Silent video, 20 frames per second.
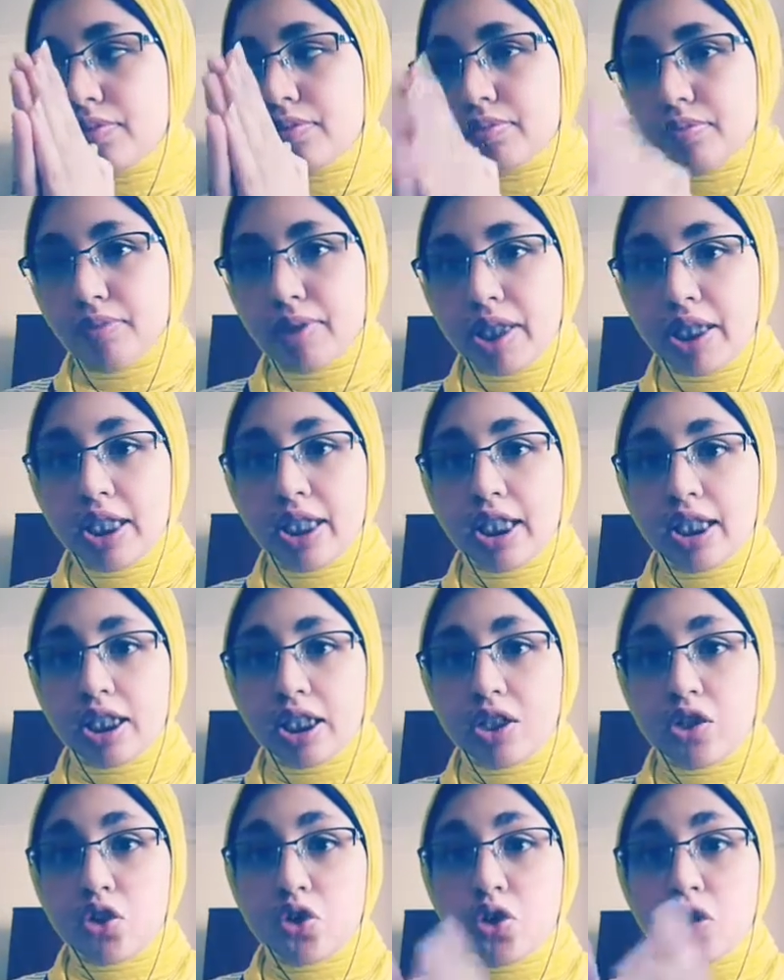paying
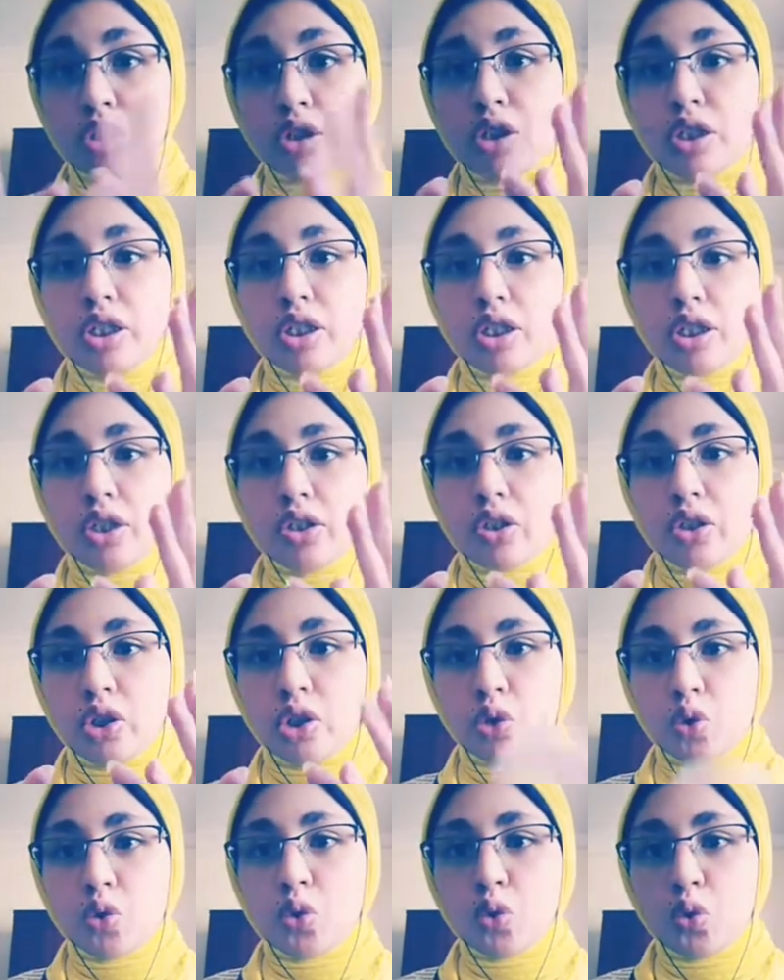attention
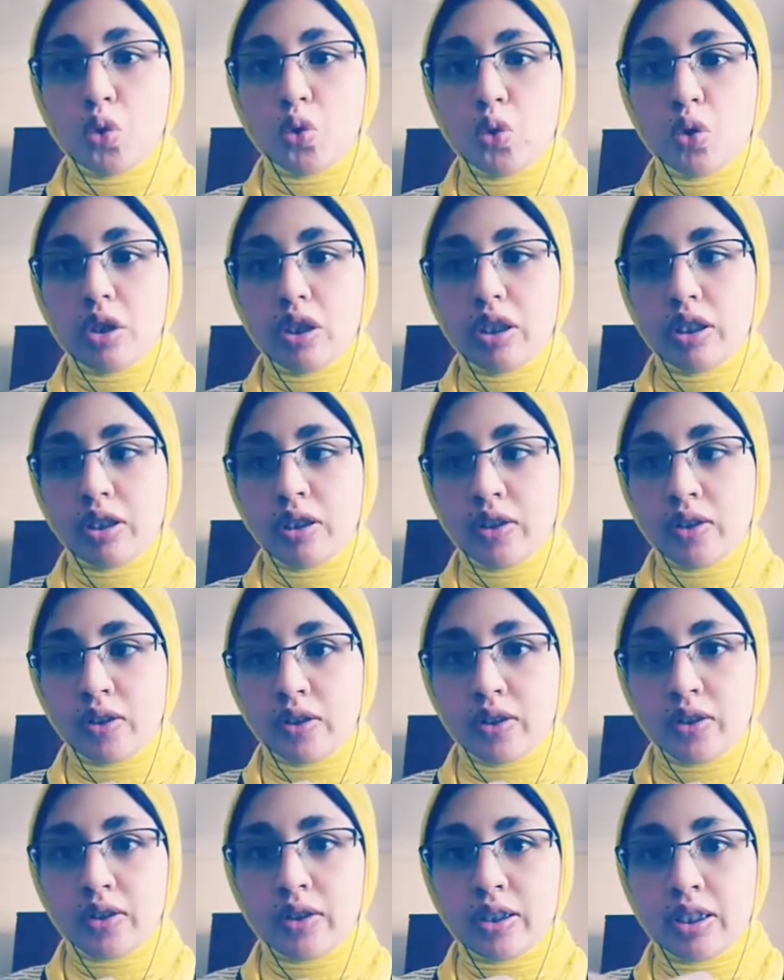to
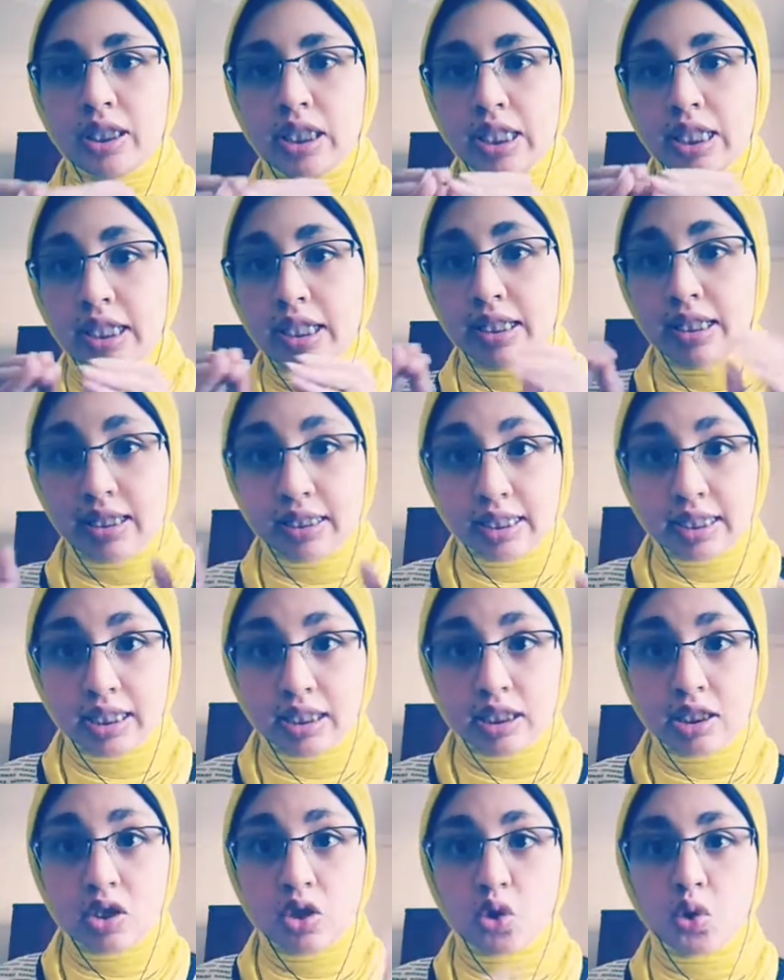the
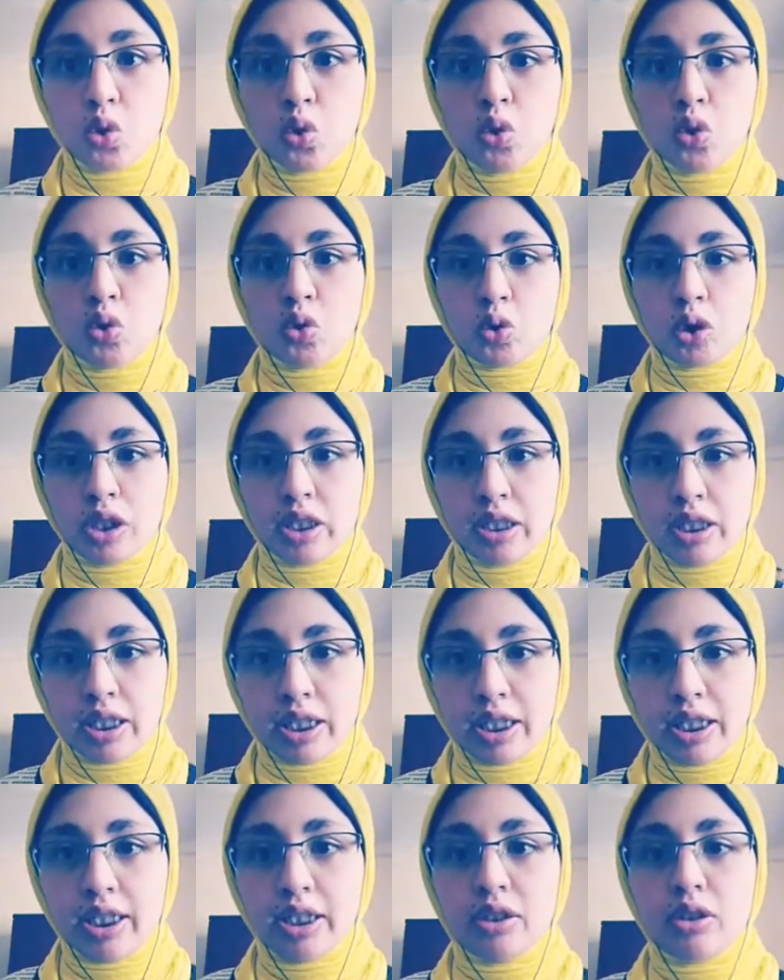details, so to carry
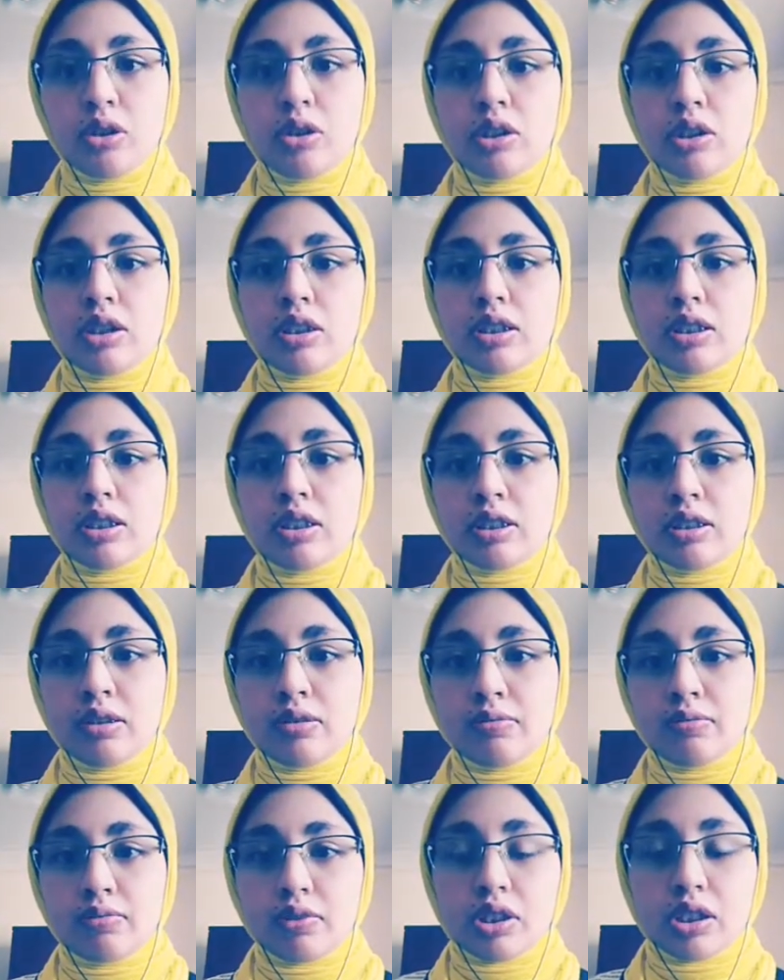out
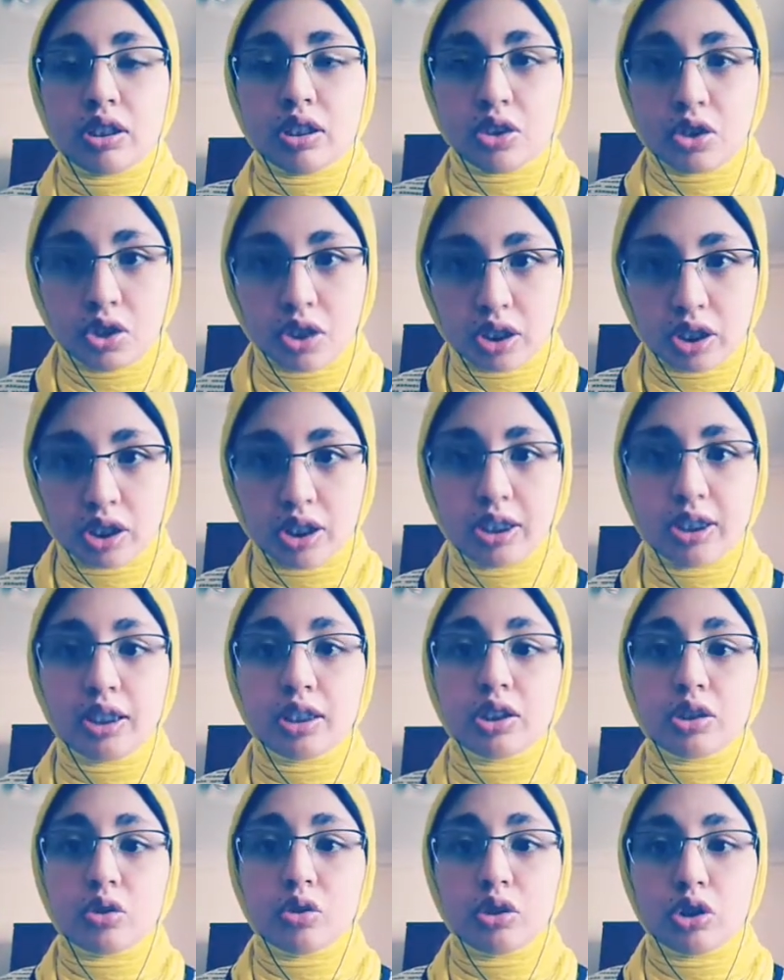the
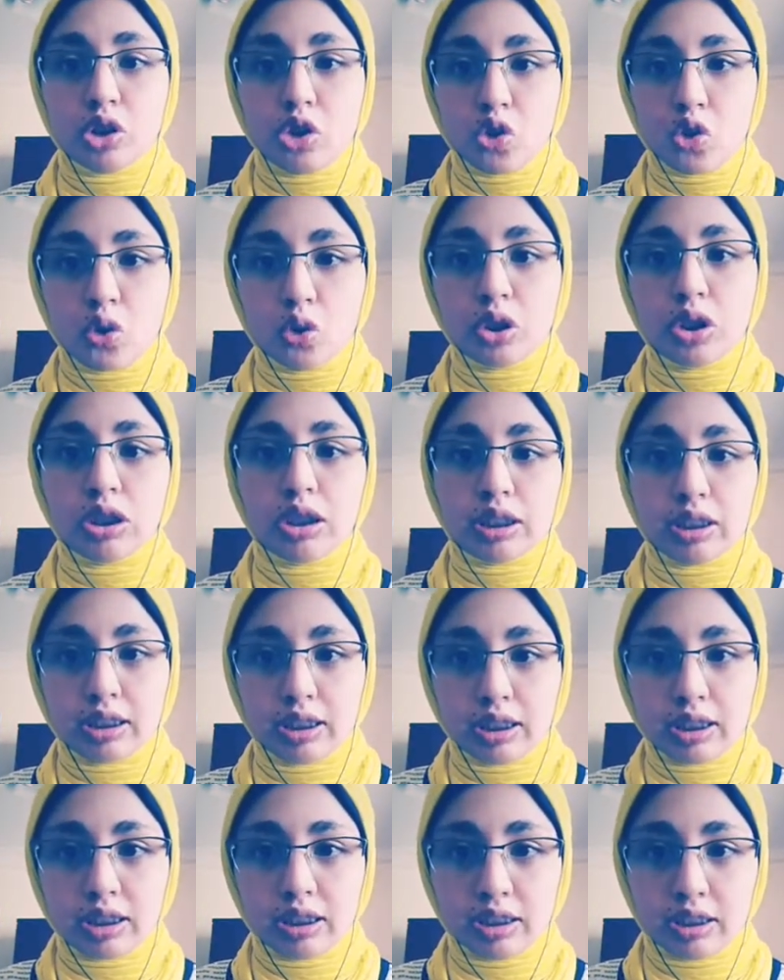task or the chores
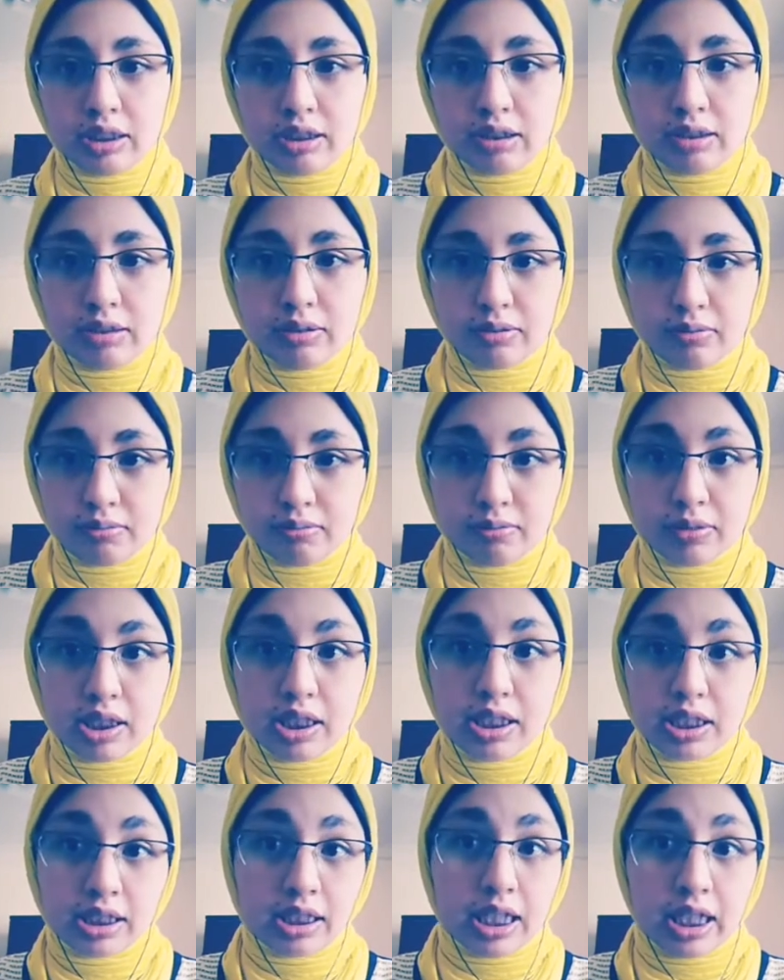he
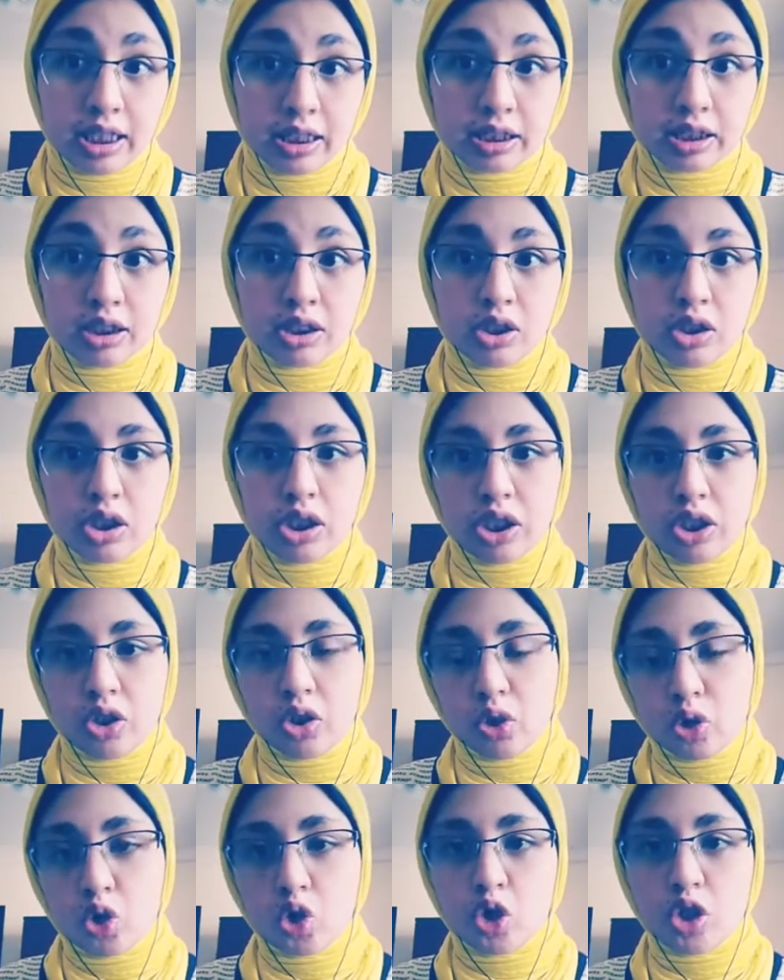is asked
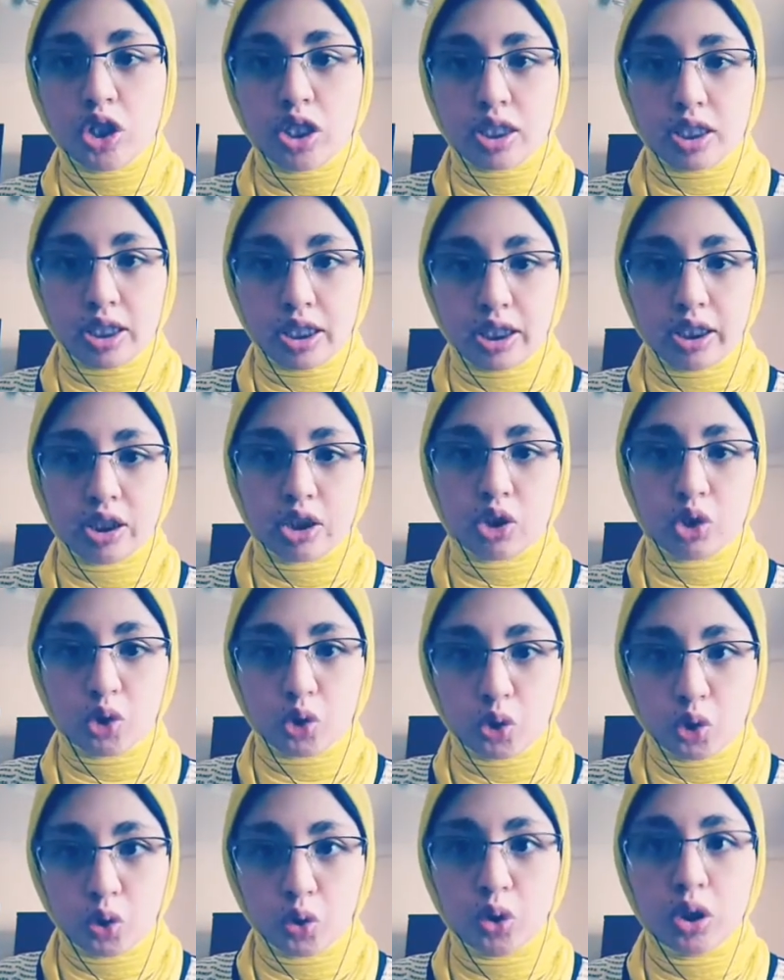or she is asked
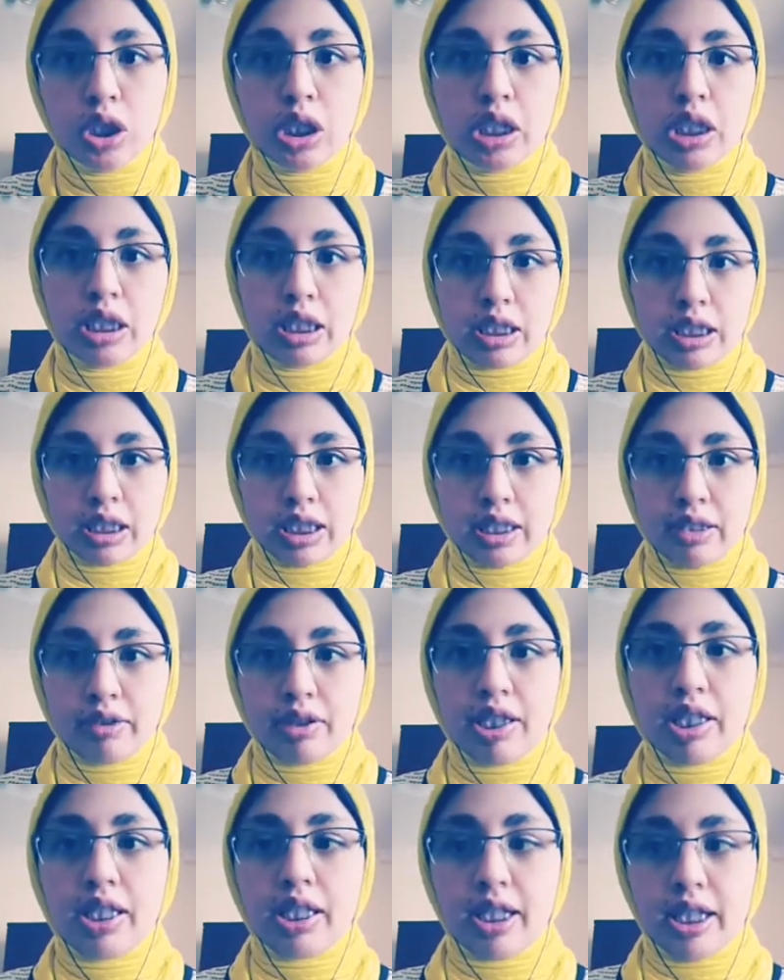to
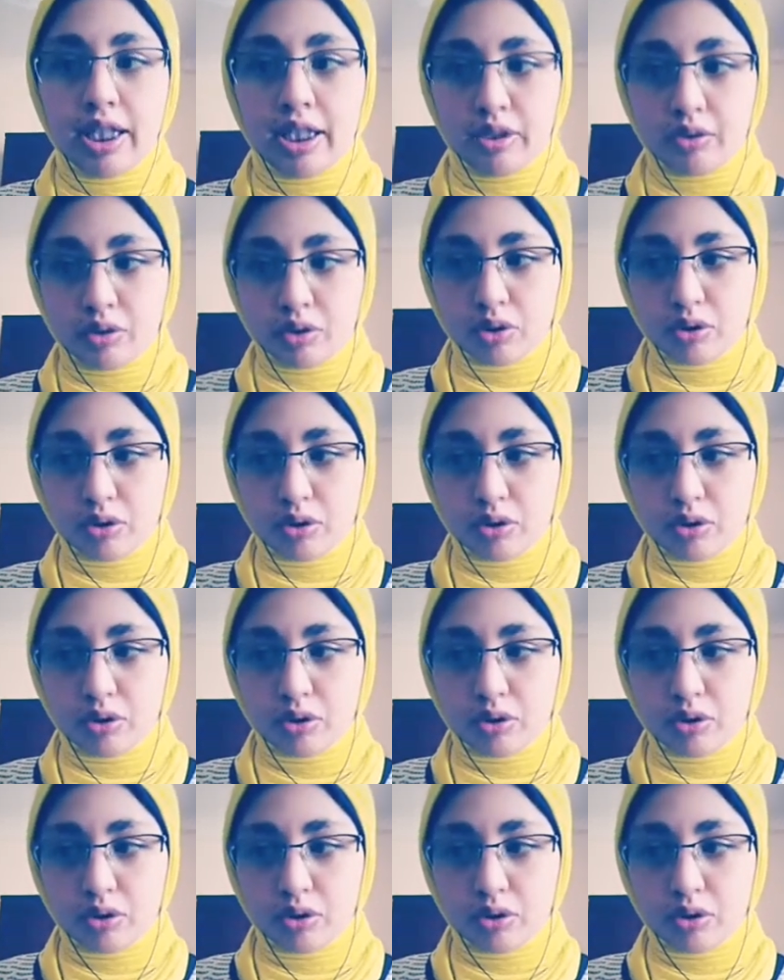carry out.